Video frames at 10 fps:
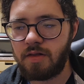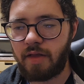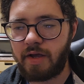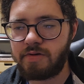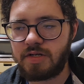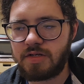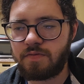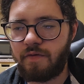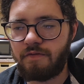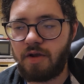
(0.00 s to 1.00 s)
languages
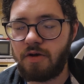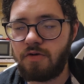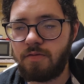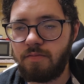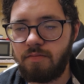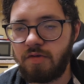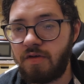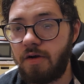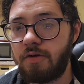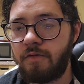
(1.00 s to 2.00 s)
with no
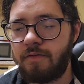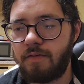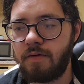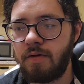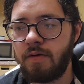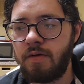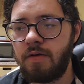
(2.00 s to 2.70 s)
material for it.